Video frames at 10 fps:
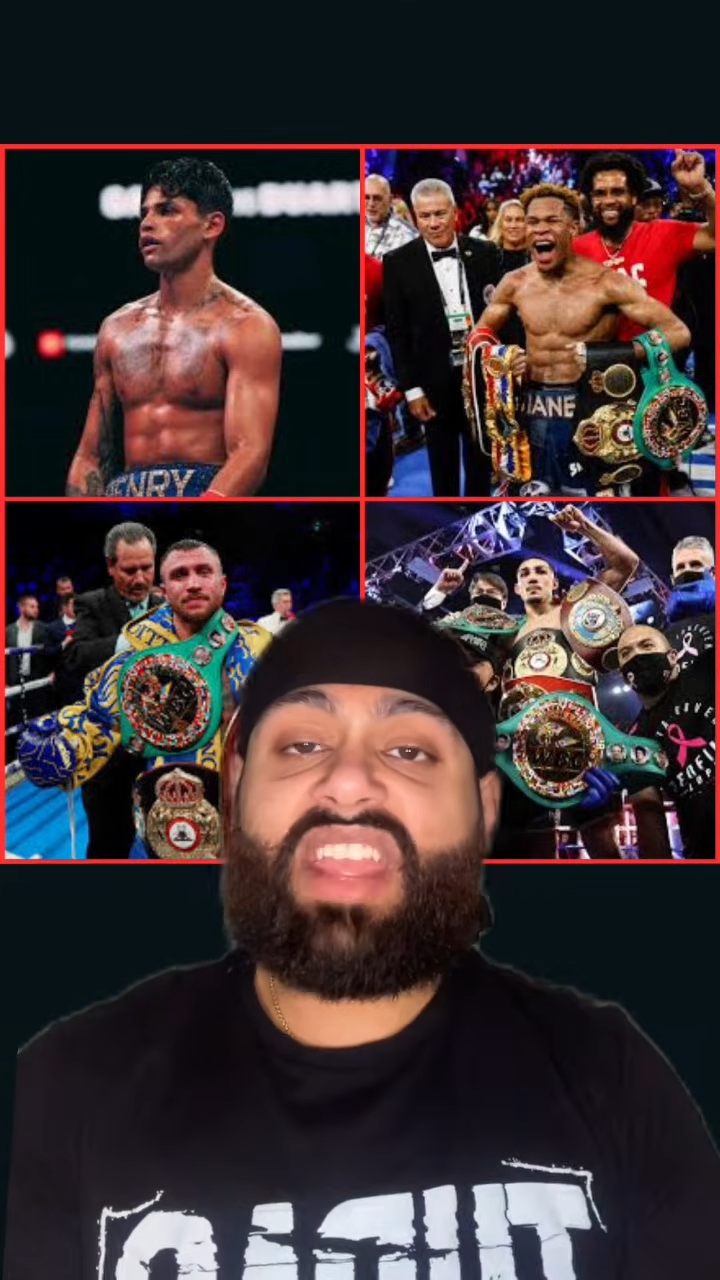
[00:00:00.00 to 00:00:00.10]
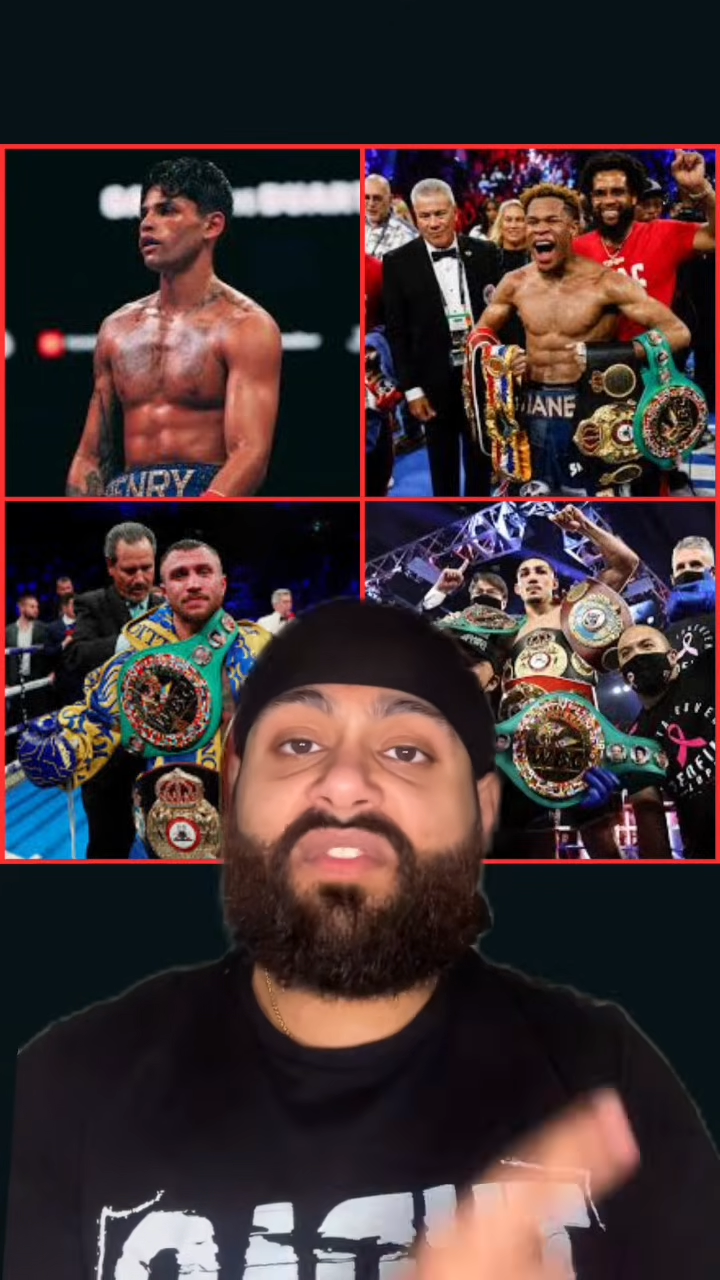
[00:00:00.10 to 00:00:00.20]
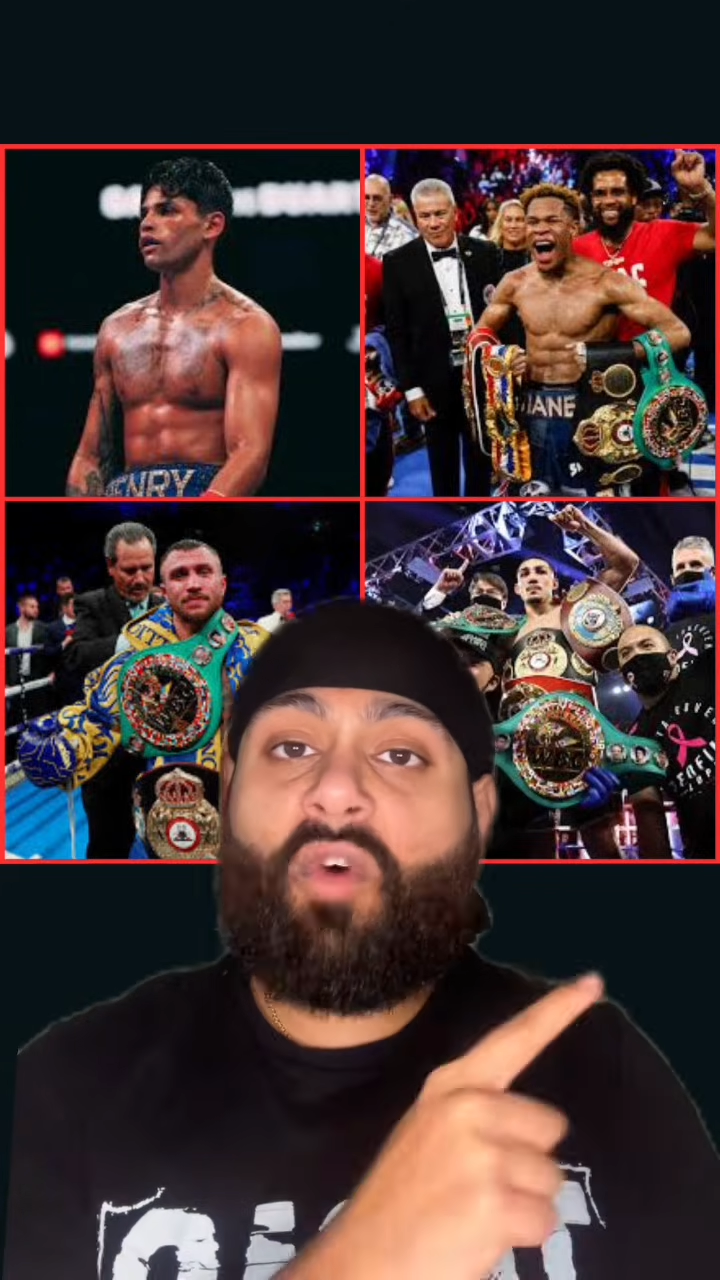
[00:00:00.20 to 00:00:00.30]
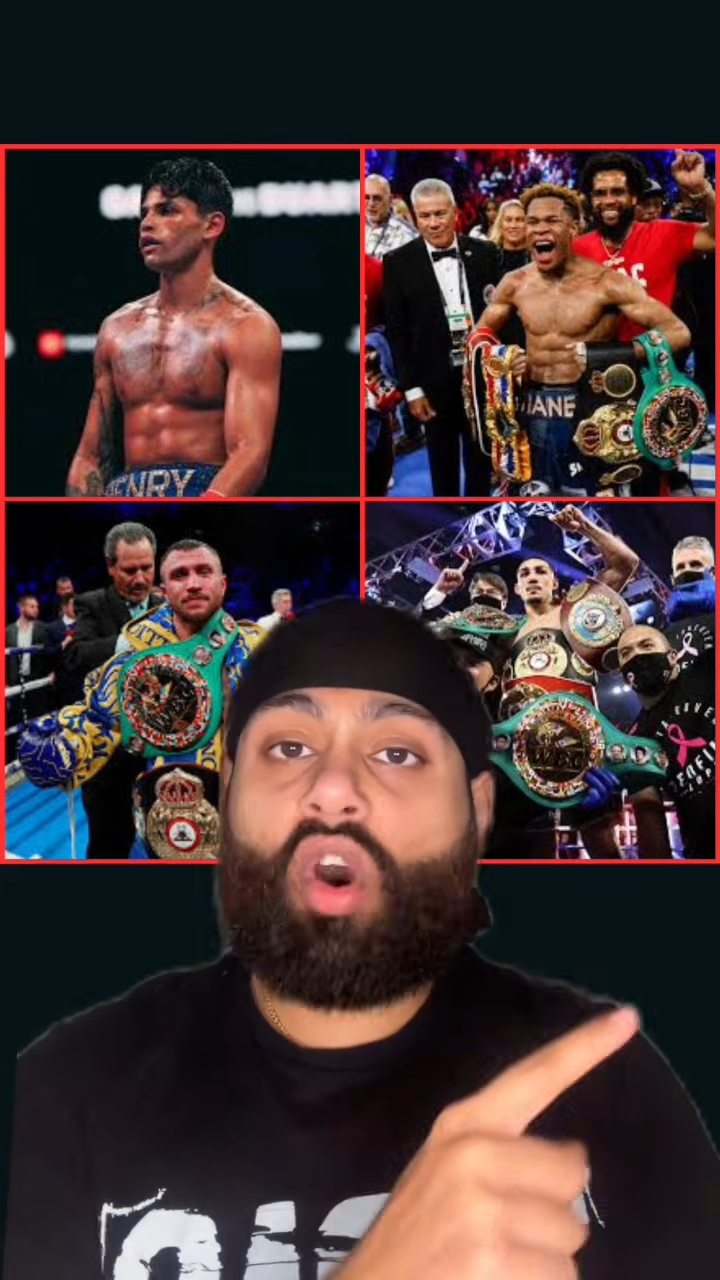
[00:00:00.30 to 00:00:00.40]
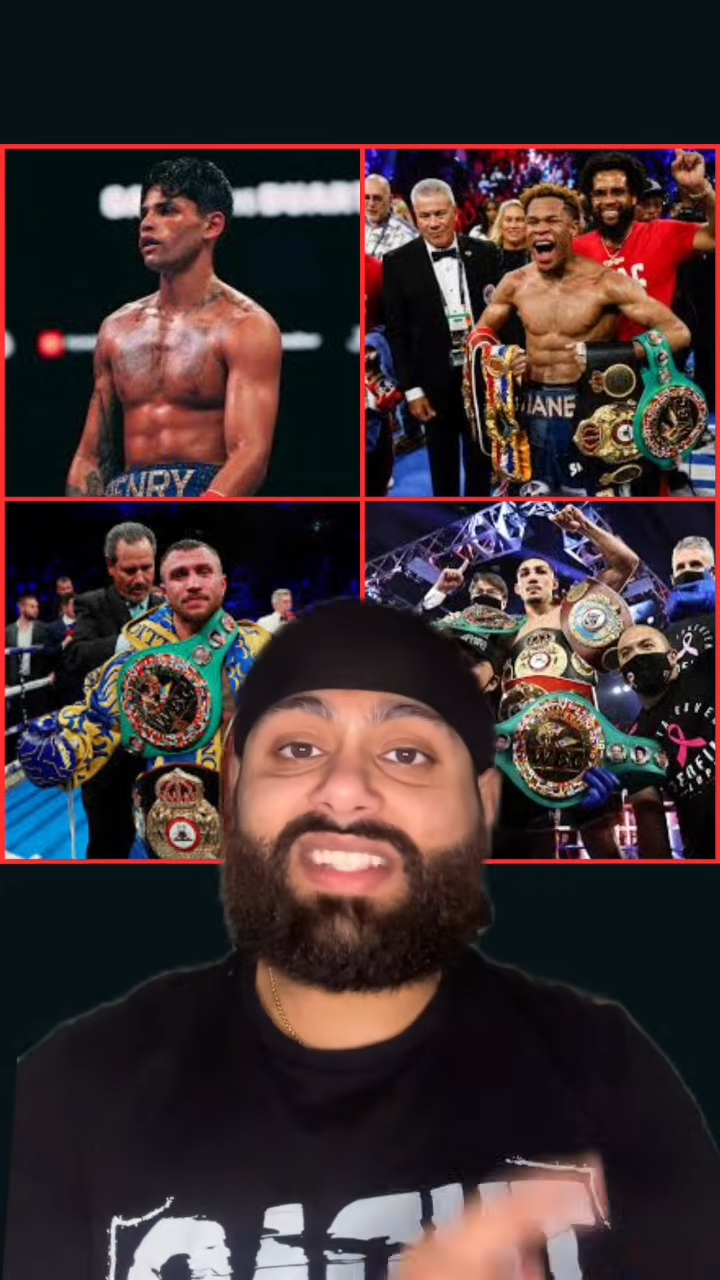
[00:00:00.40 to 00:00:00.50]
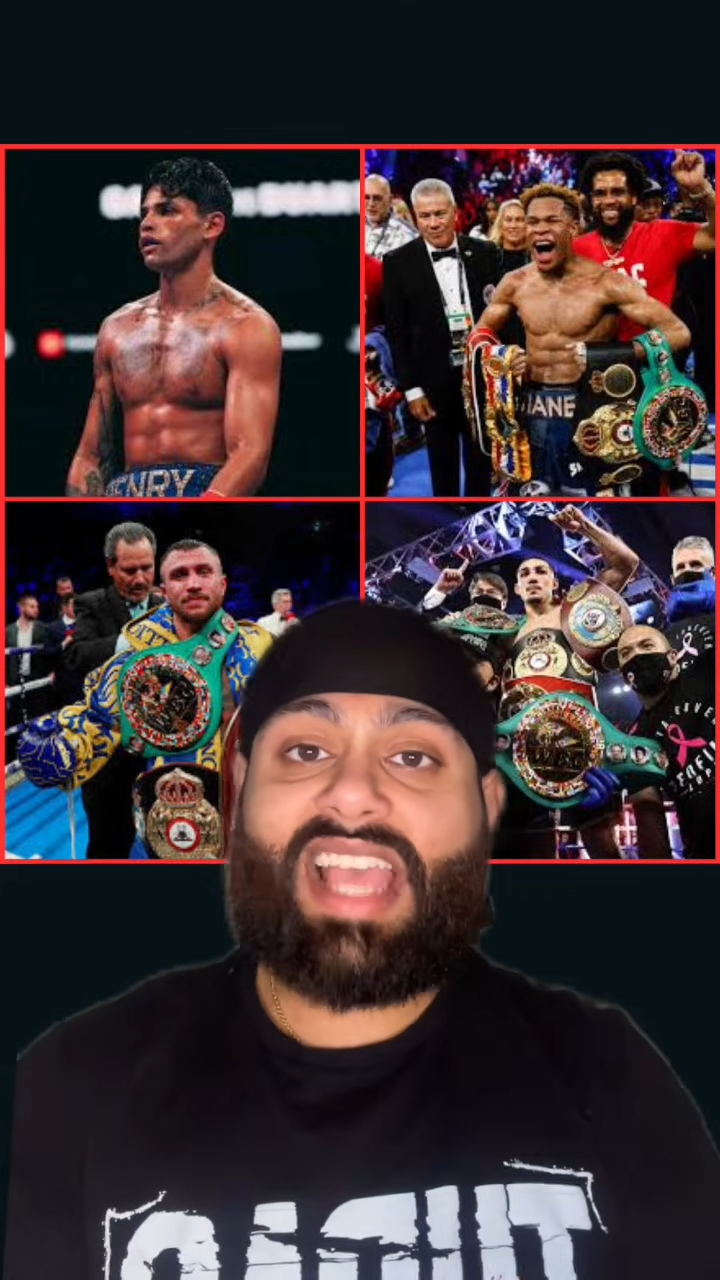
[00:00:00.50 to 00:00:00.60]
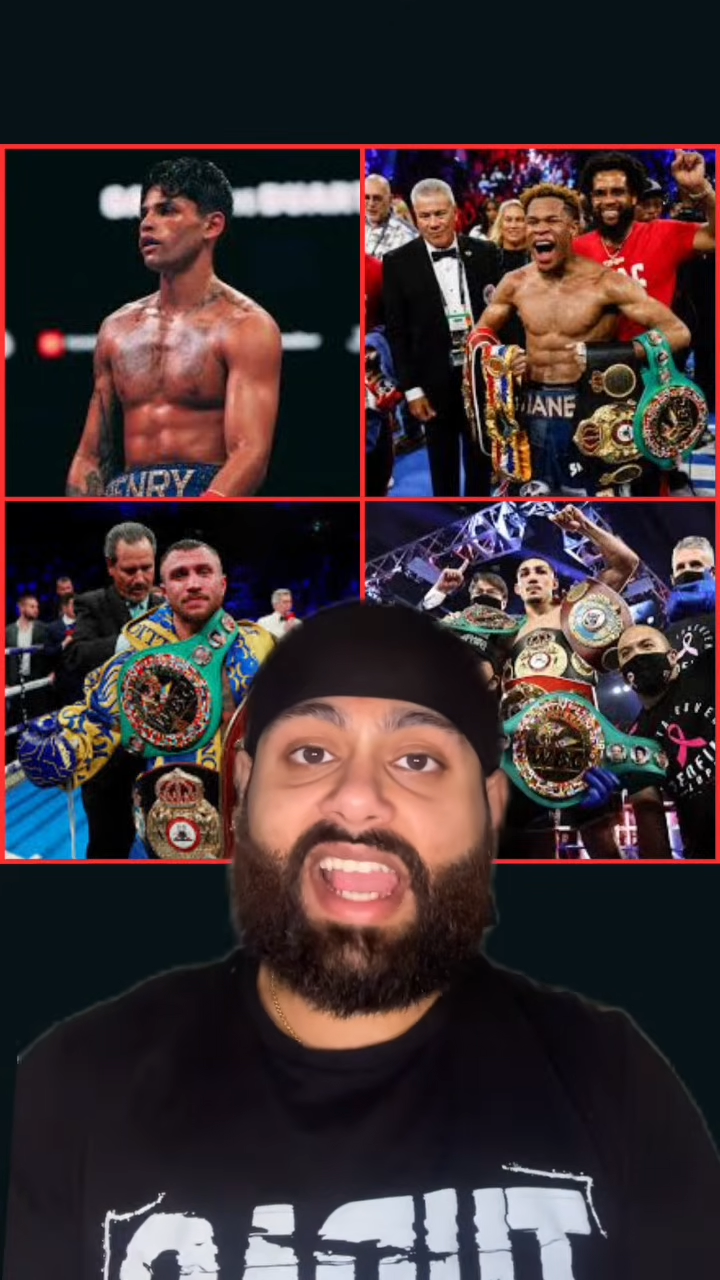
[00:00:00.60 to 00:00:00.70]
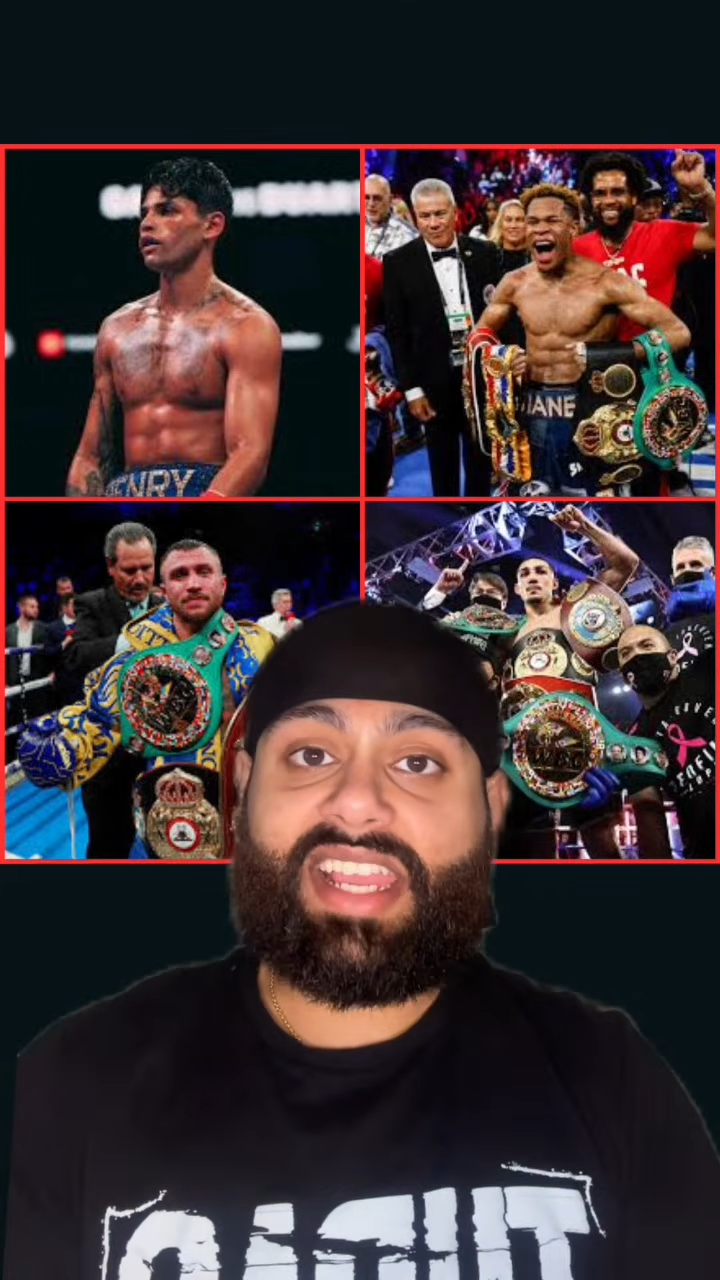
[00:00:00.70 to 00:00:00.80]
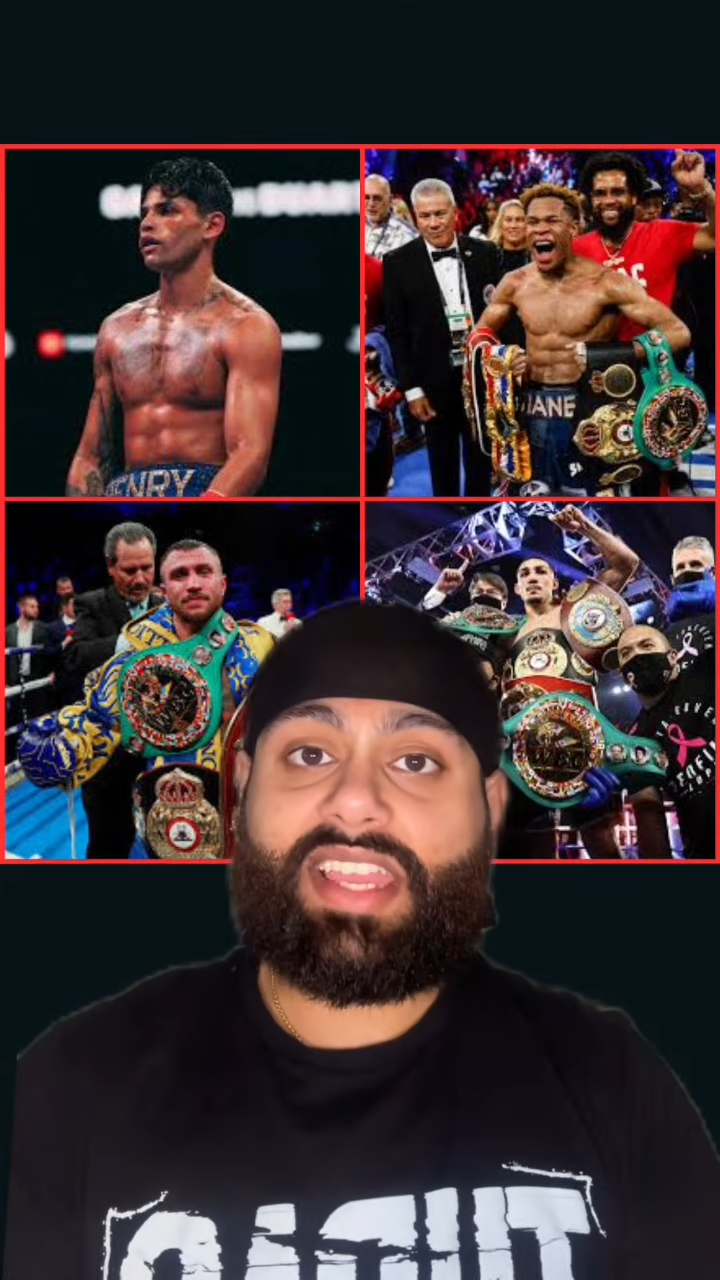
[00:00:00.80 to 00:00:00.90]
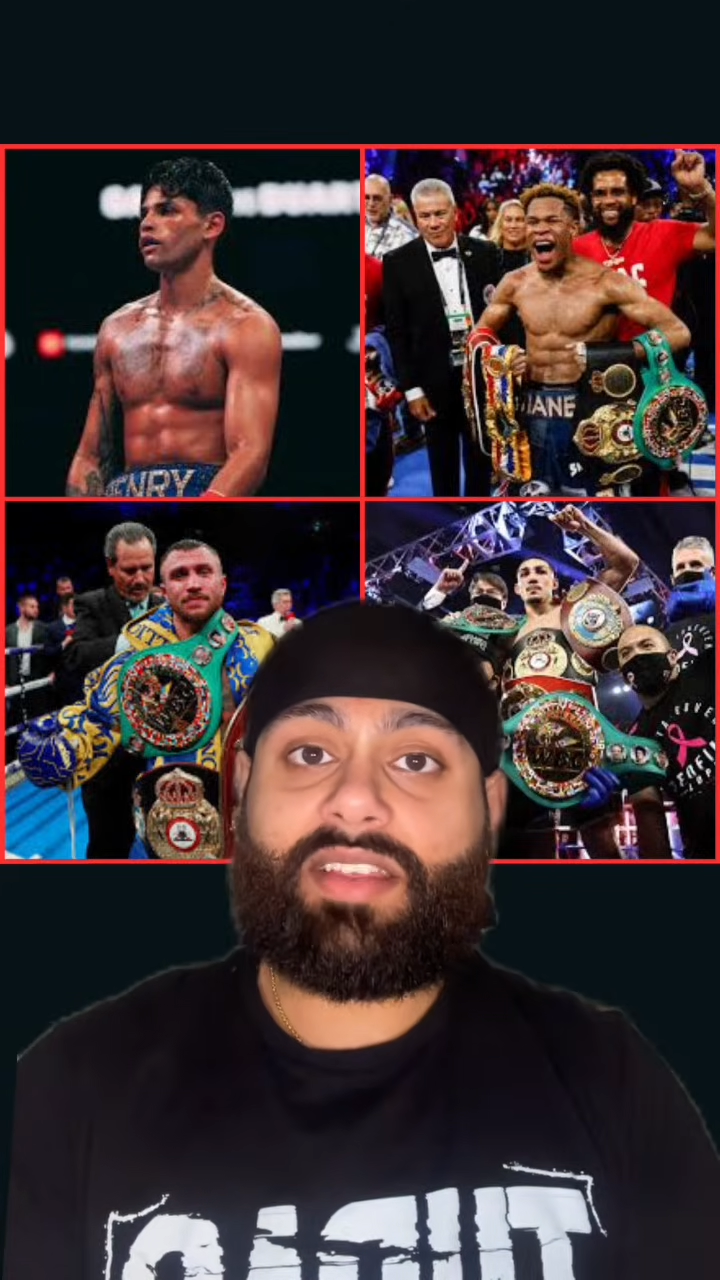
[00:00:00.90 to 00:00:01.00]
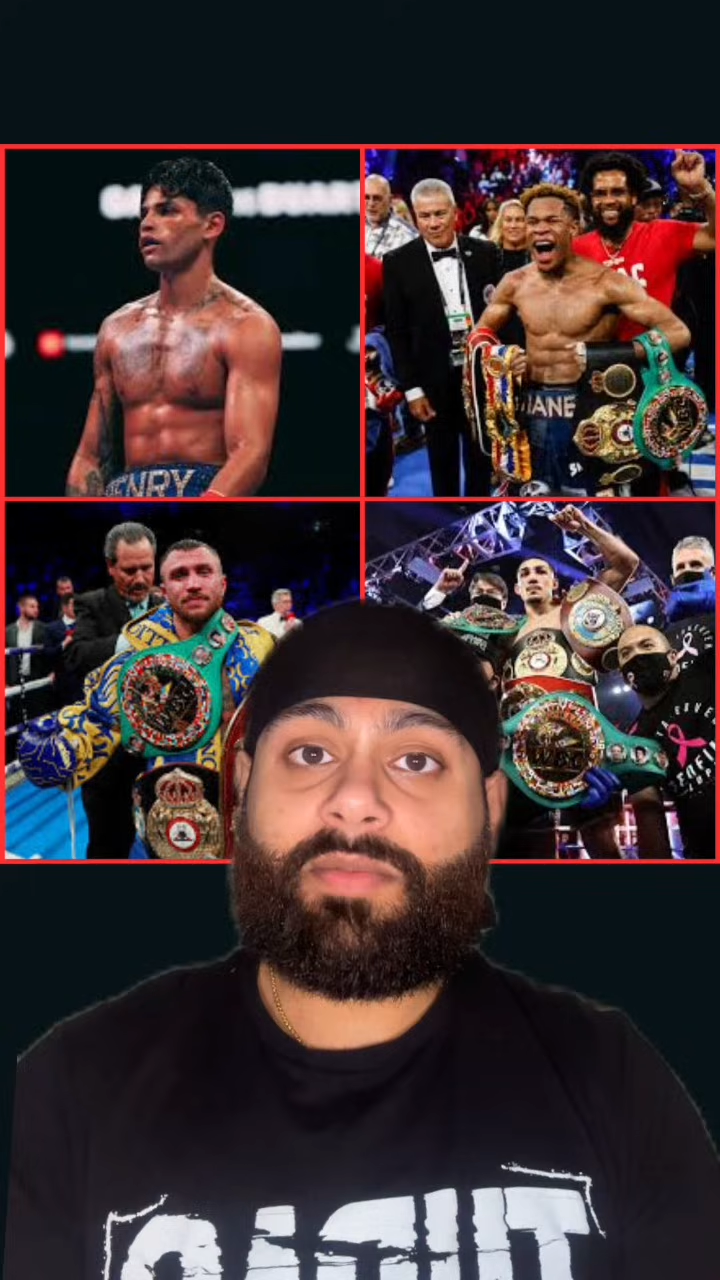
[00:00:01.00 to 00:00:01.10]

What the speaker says: fought Tank,